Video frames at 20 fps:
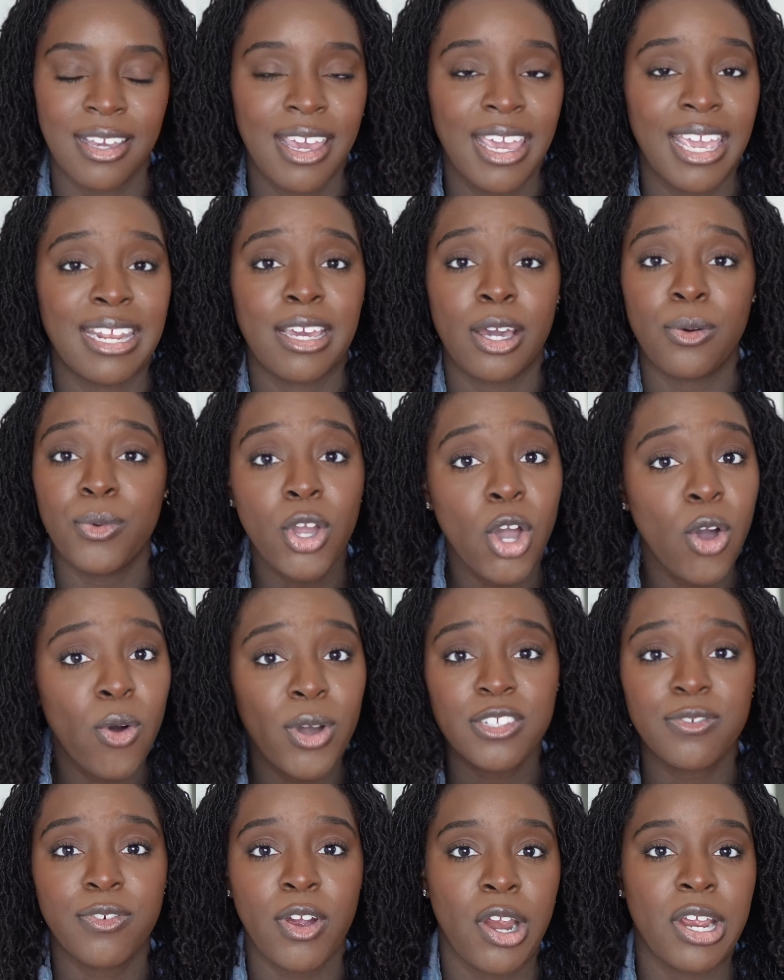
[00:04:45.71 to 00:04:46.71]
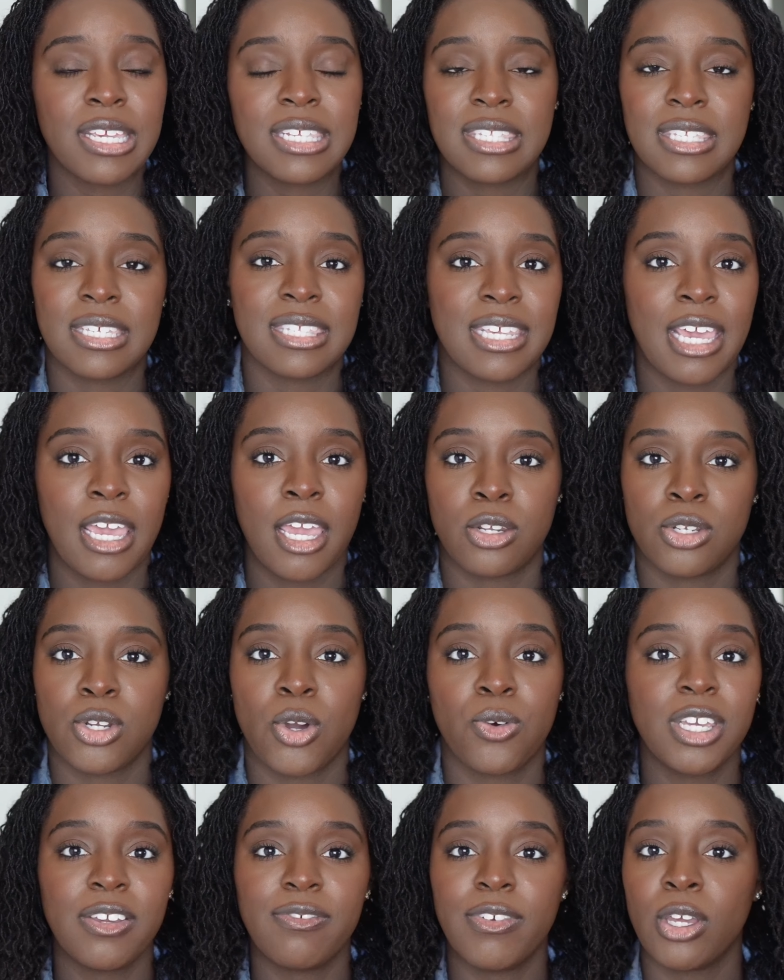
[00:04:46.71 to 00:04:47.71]
And I would go as far as to say,
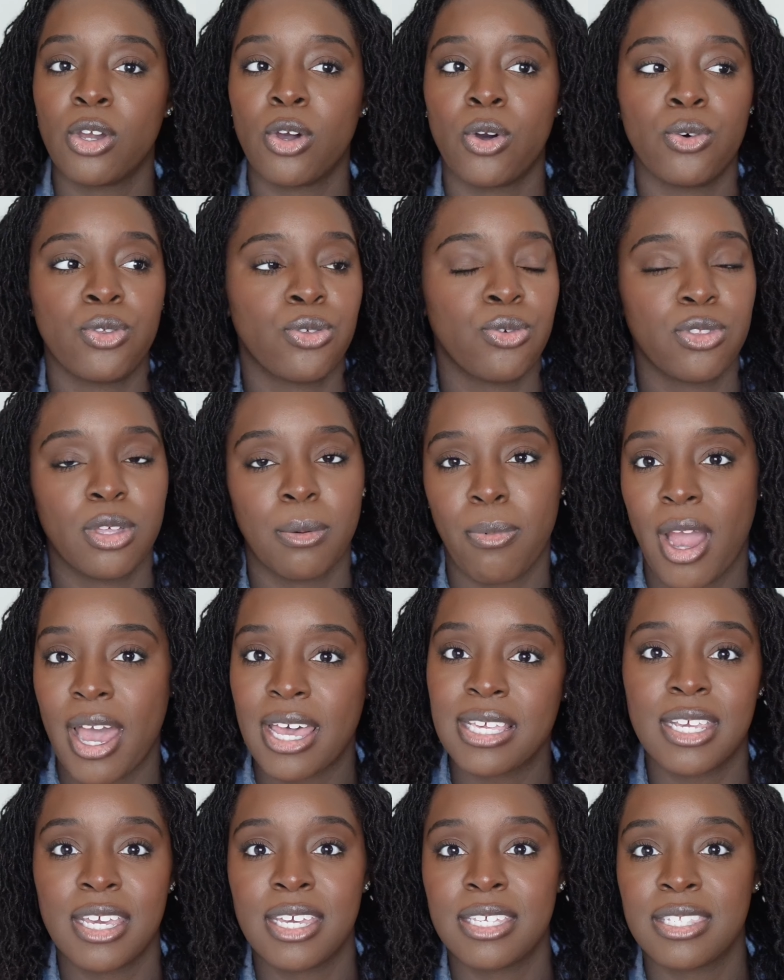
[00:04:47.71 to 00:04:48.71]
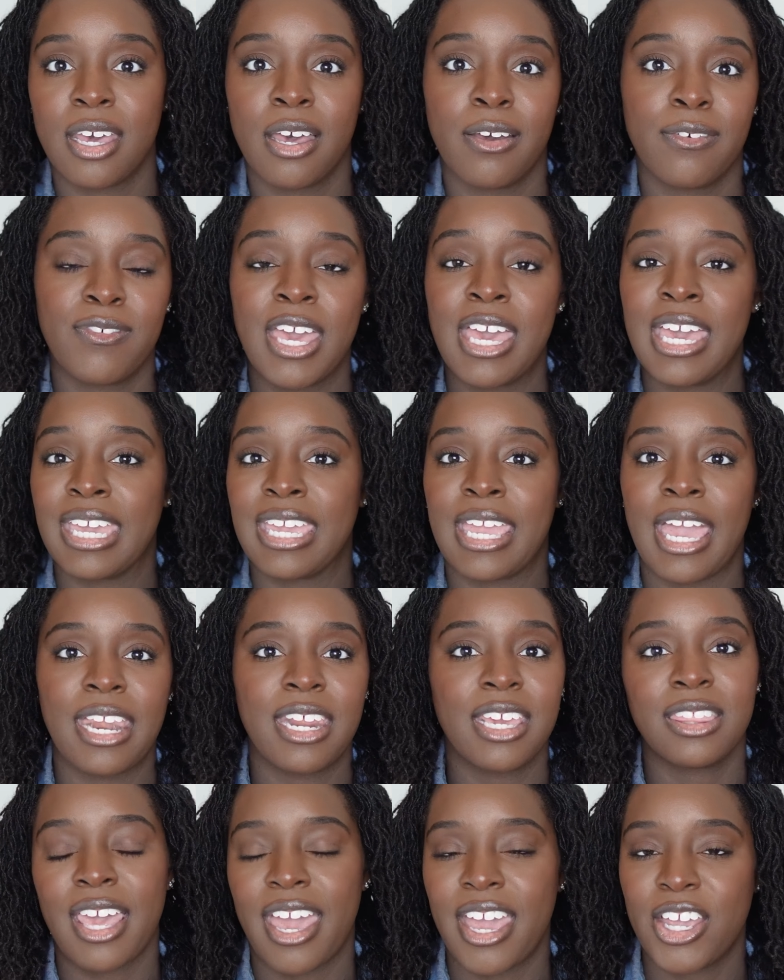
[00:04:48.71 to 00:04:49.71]
don't even go through the process of
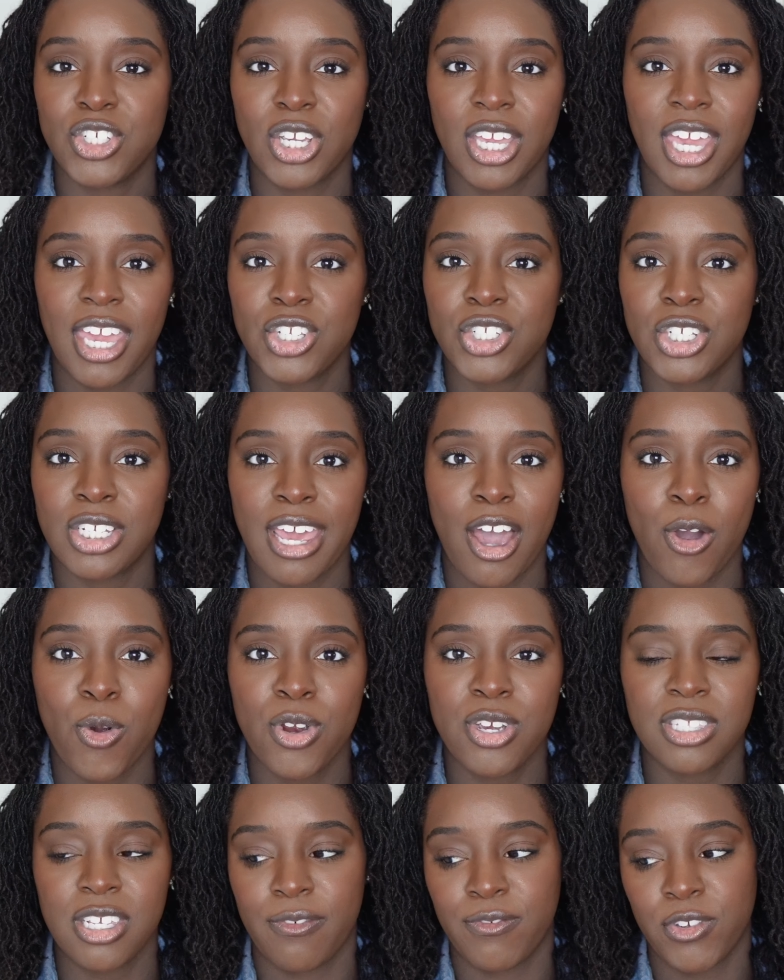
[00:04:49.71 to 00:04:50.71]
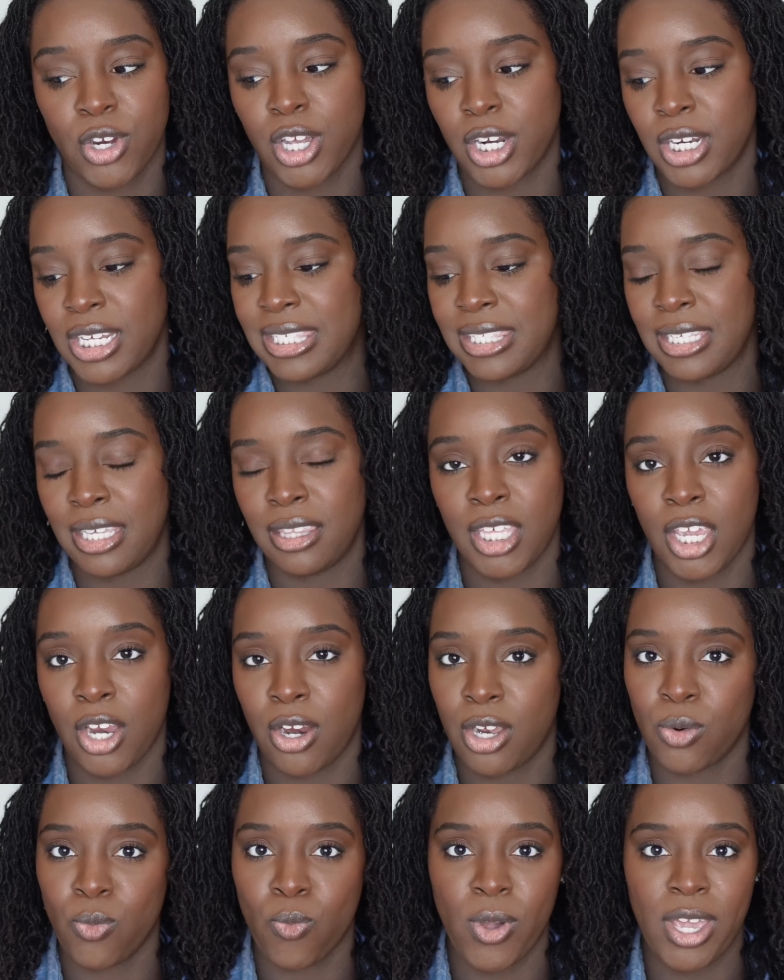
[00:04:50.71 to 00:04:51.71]
getting the education hours if you're gonna sit there
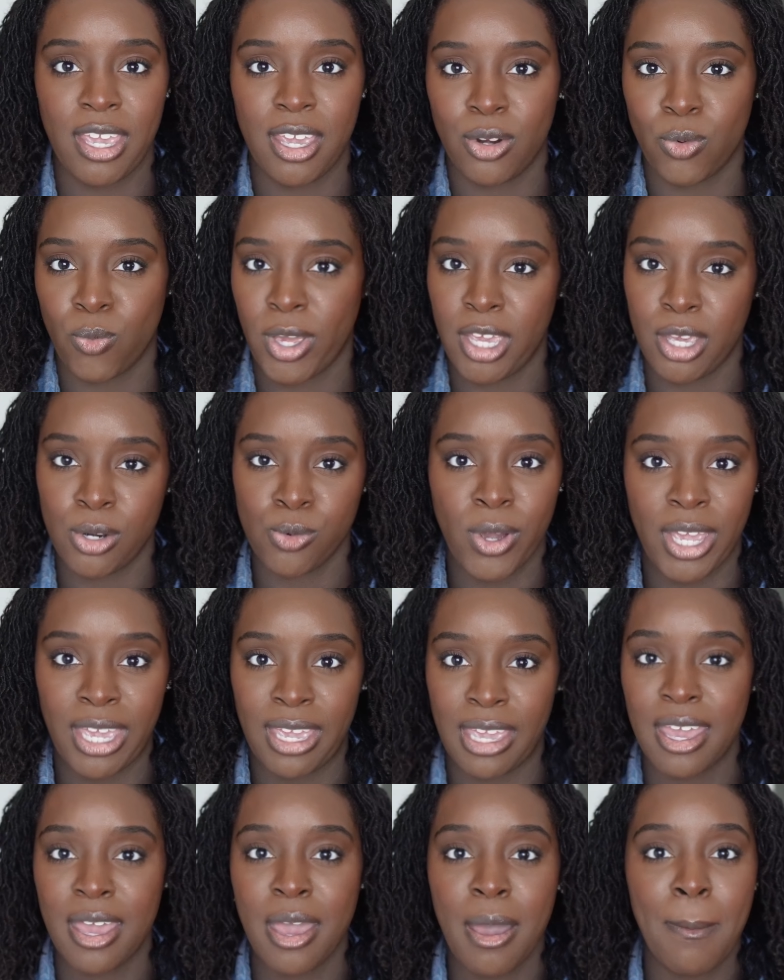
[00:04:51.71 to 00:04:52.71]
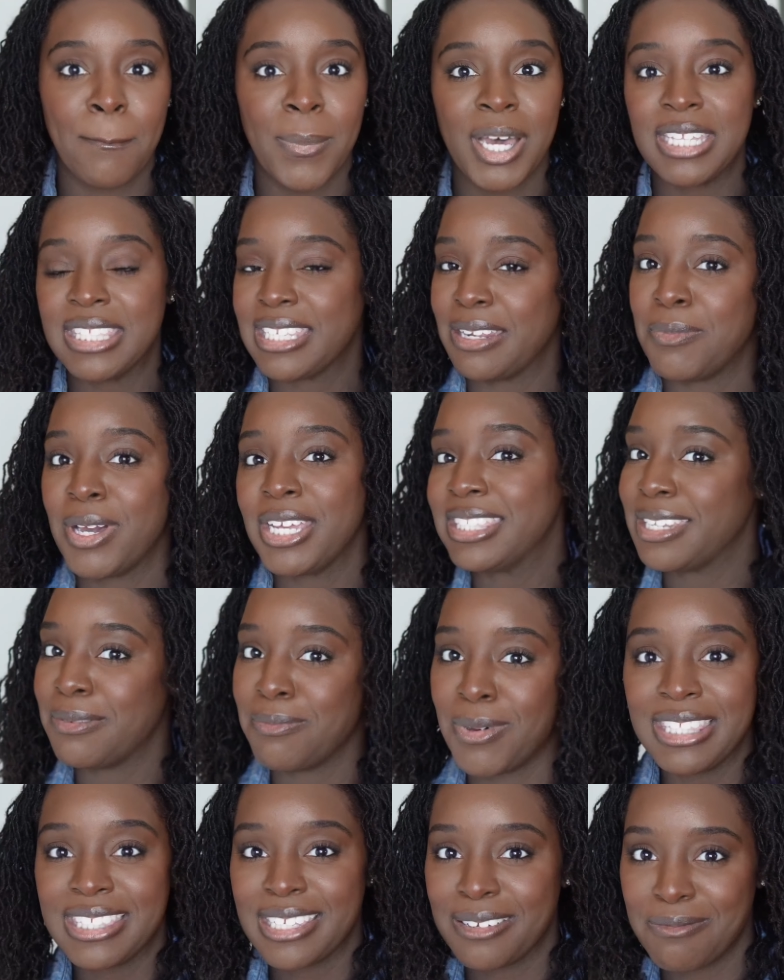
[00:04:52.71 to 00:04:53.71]
and wait months and months and
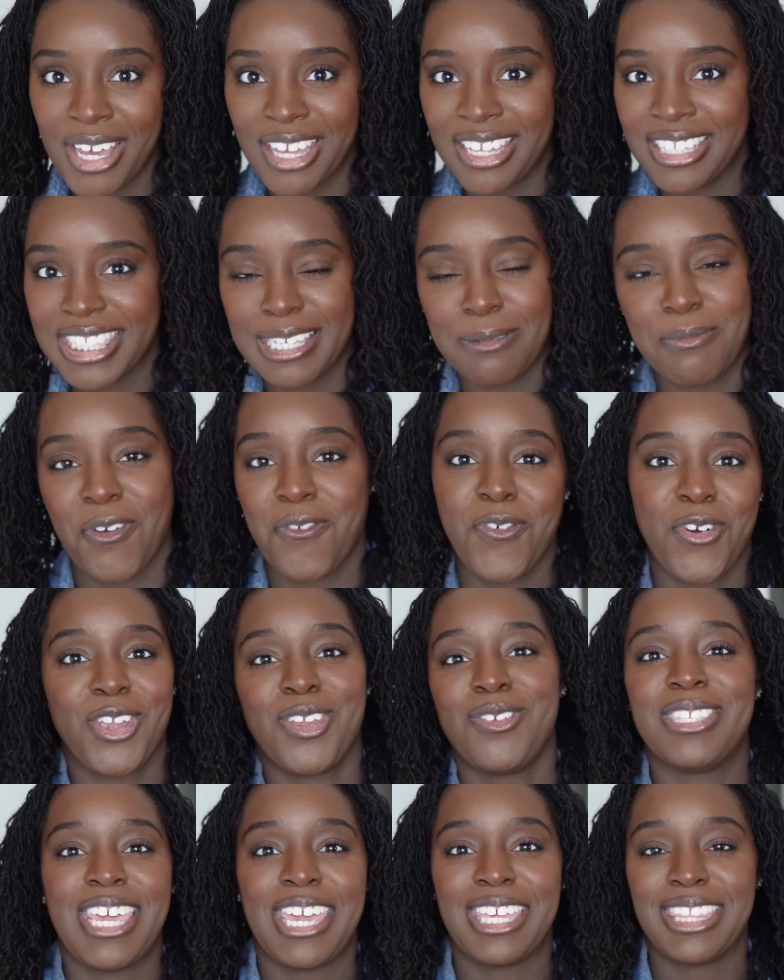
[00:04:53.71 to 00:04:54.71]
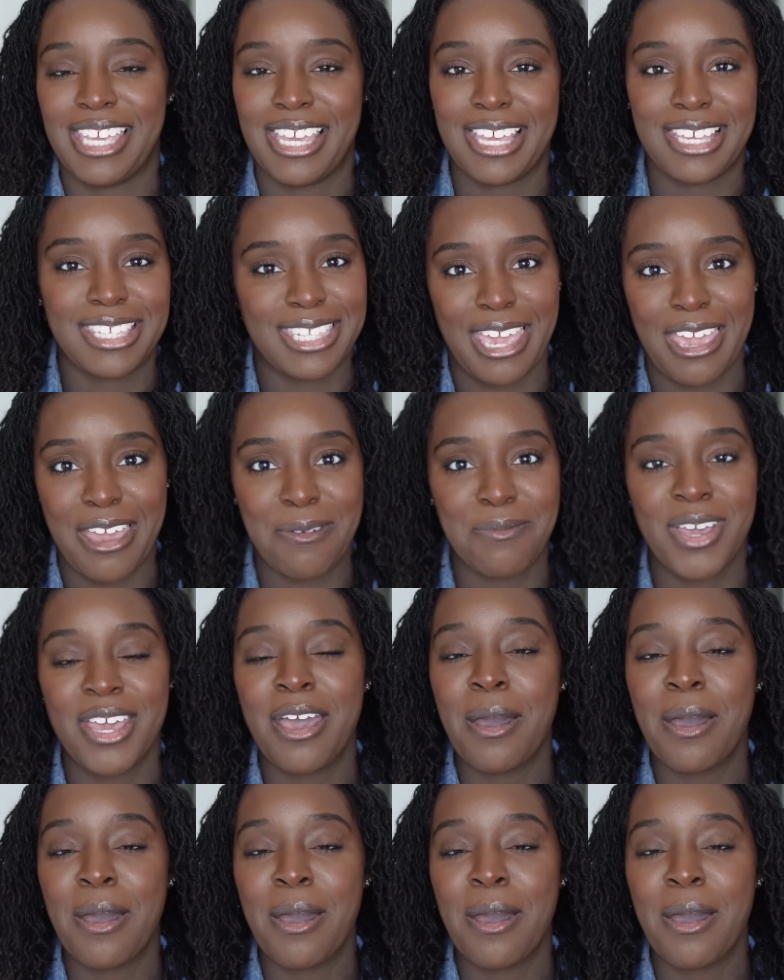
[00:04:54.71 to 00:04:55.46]
months and months before you take the exam.